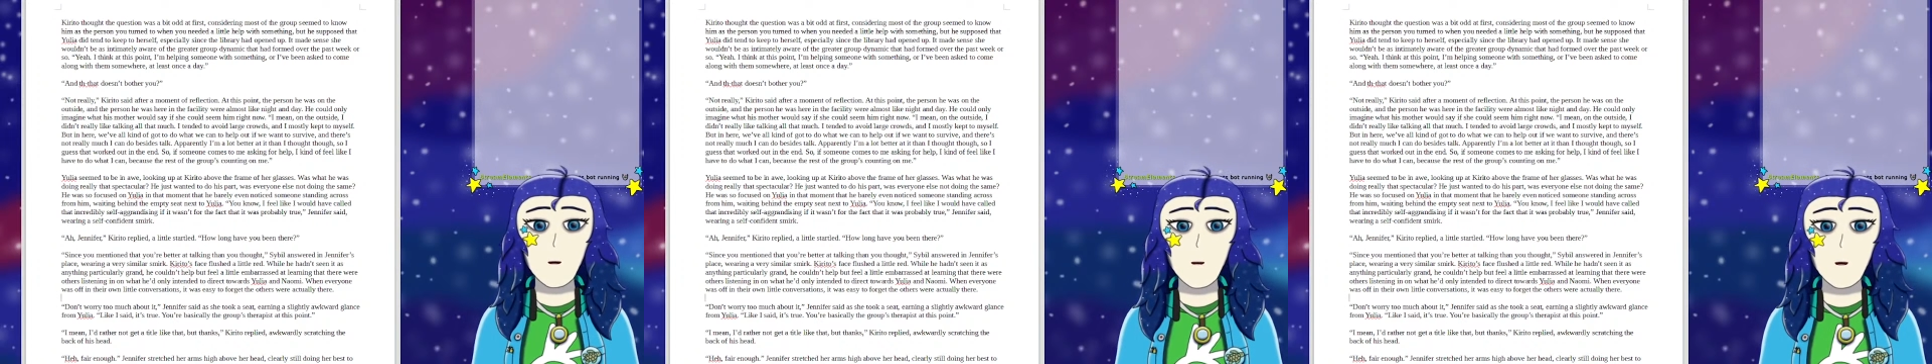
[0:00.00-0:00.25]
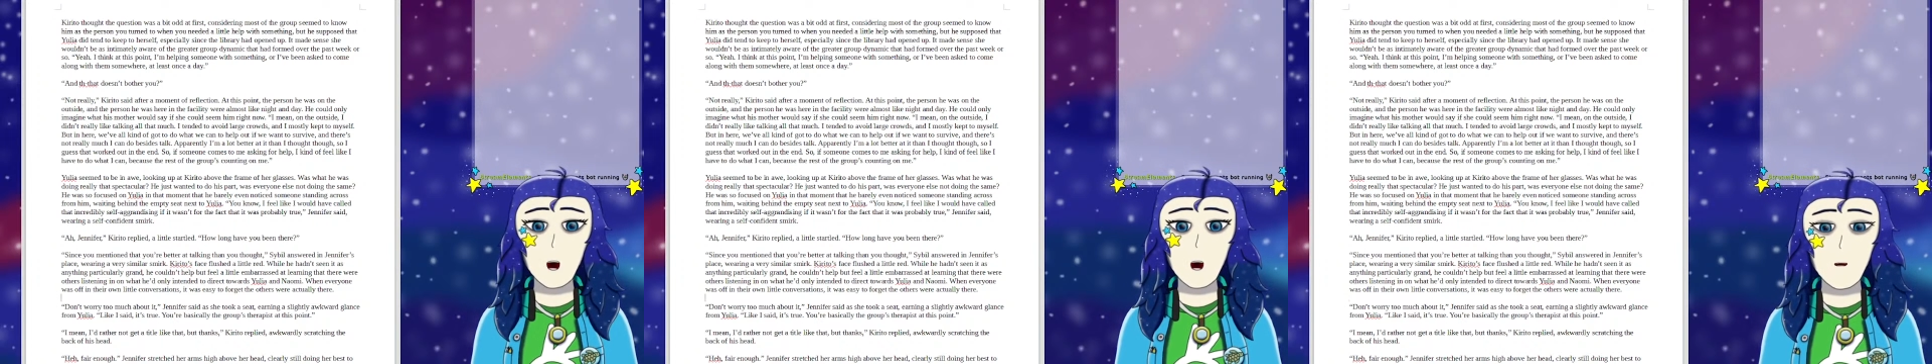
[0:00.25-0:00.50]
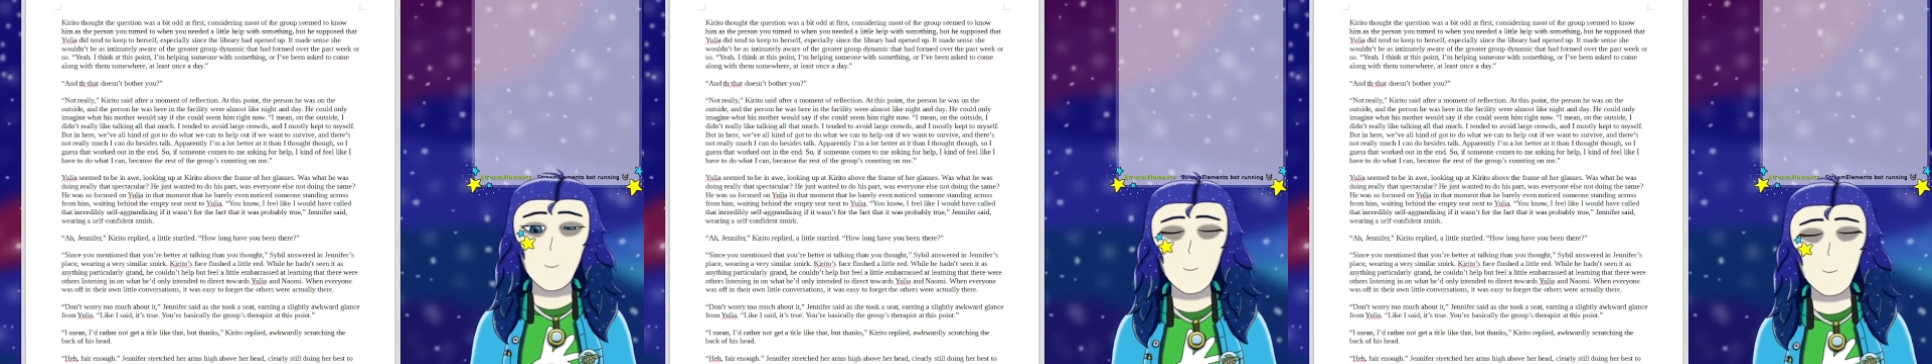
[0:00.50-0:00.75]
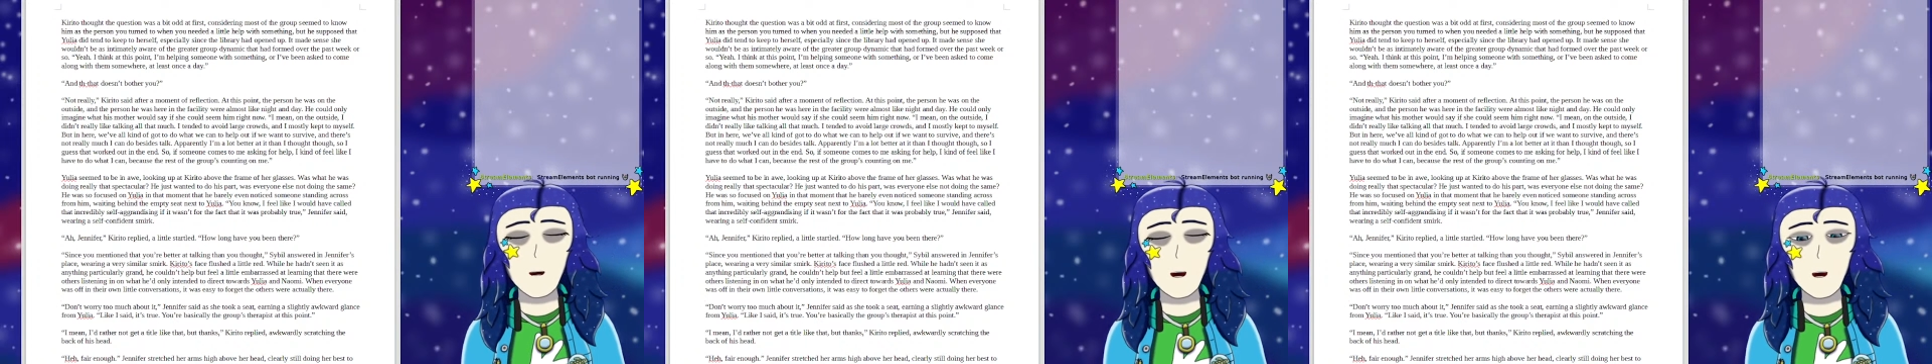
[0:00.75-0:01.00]
Oh,
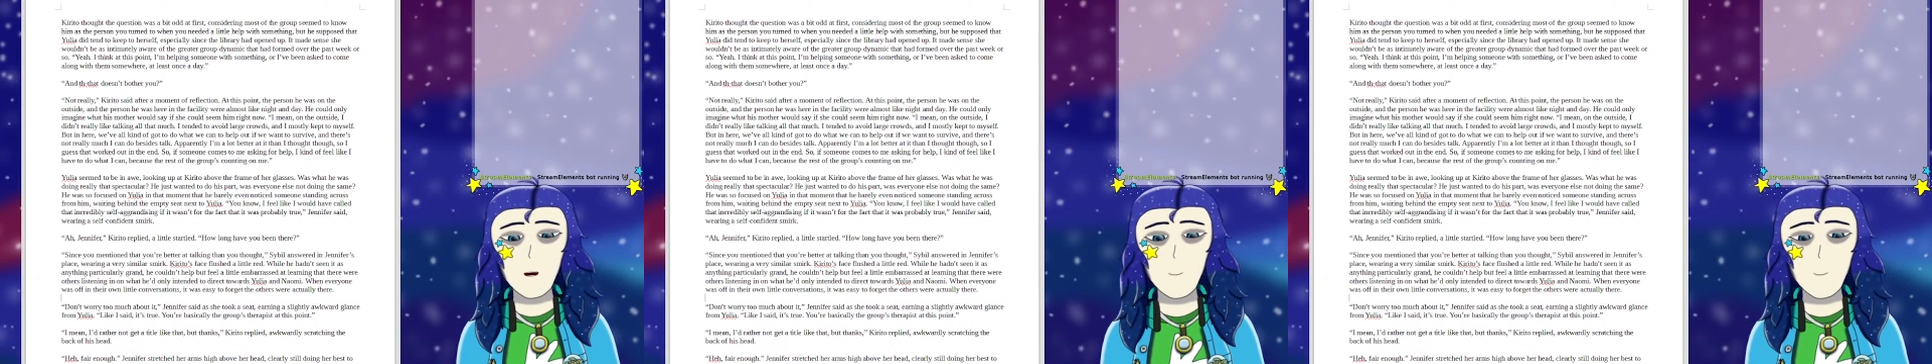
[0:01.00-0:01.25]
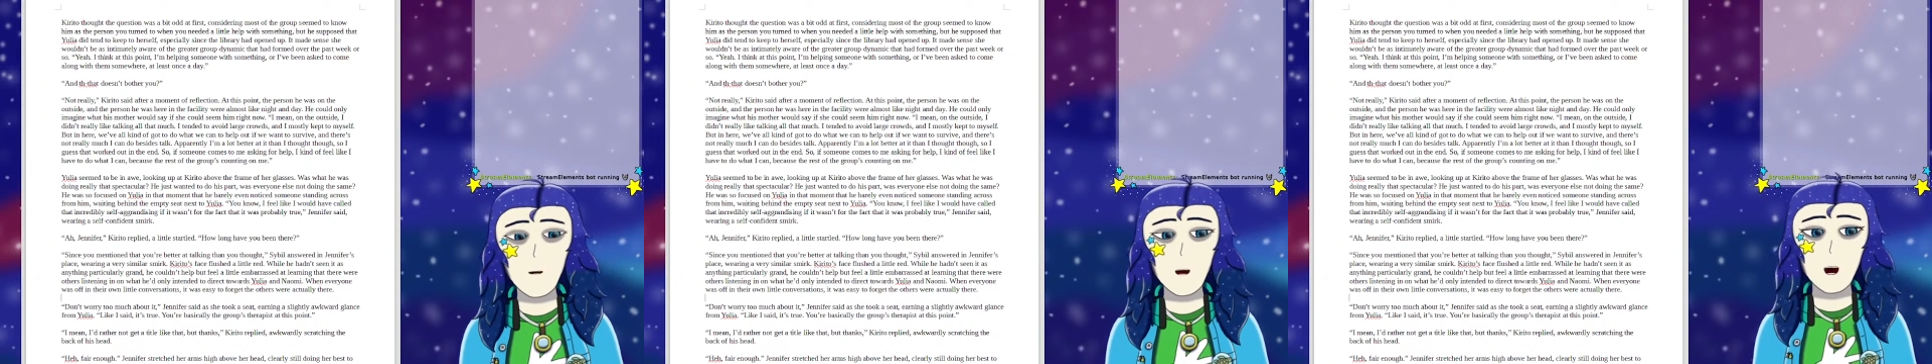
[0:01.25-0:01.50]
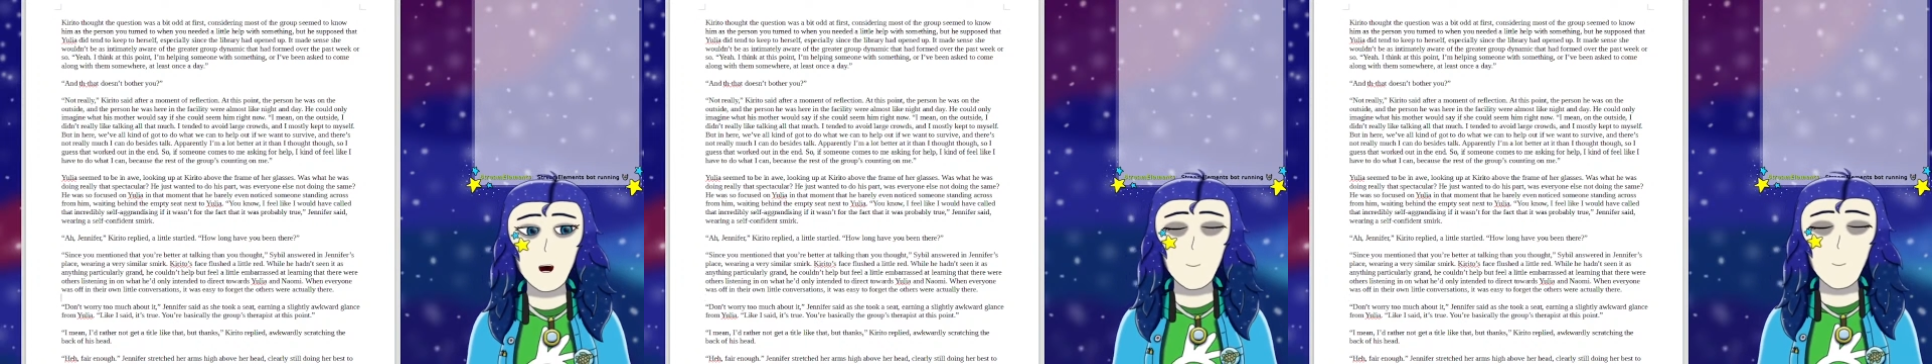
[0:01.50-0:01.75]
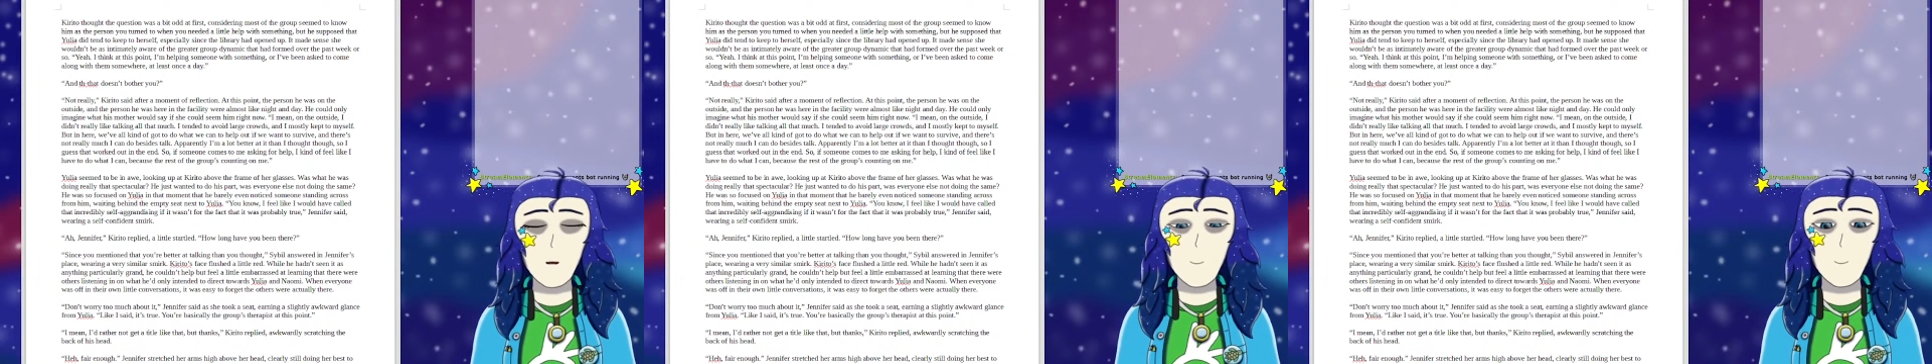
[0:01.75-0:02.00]
that's
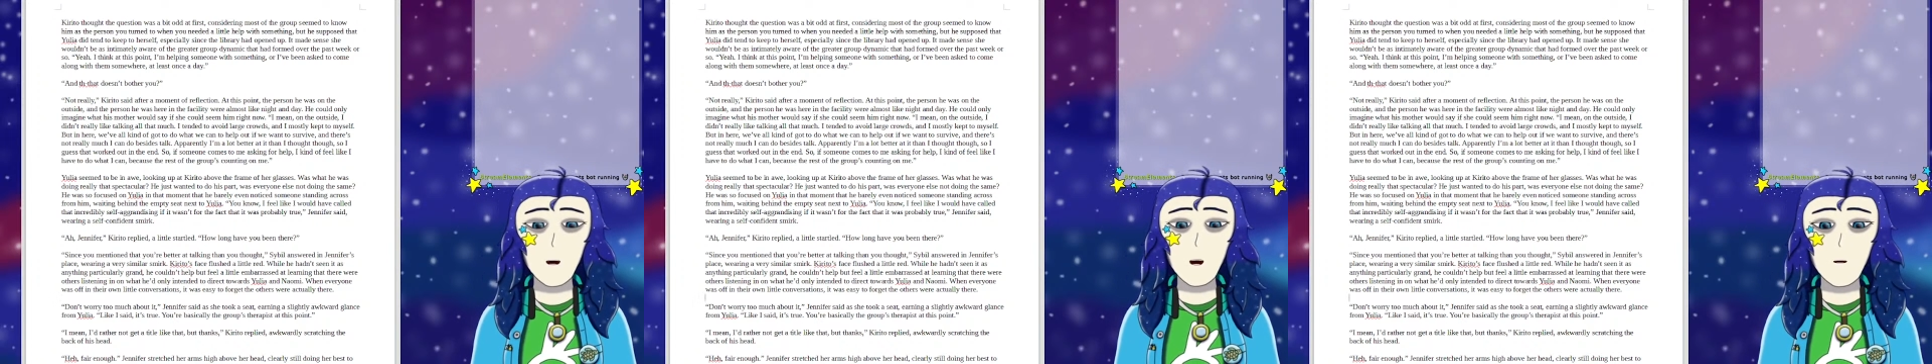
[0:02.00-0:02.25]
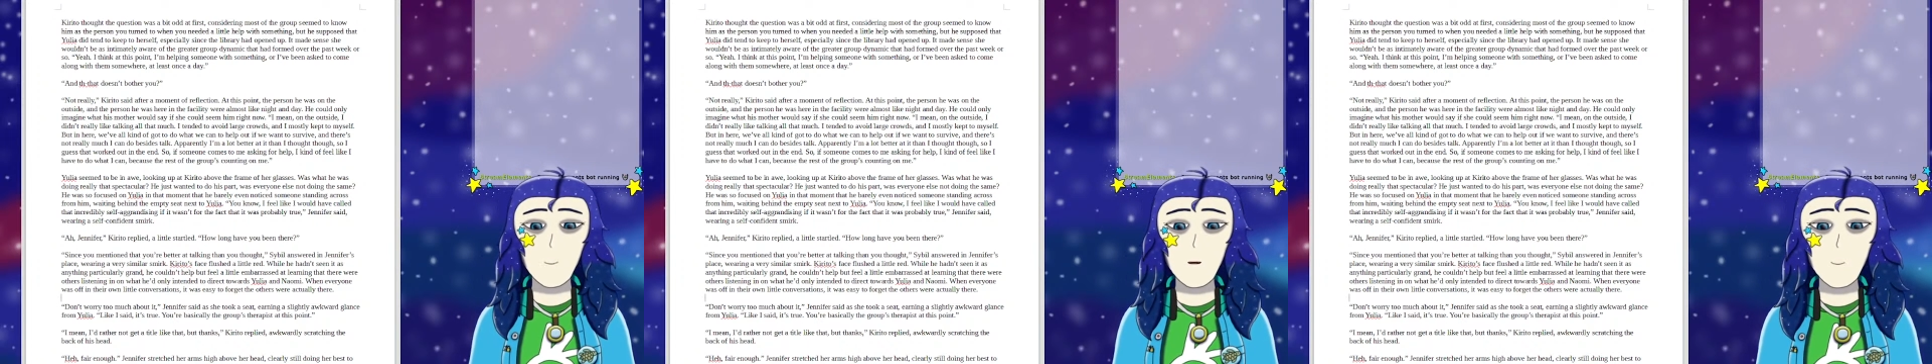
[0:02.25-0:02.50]
supposed to be civil.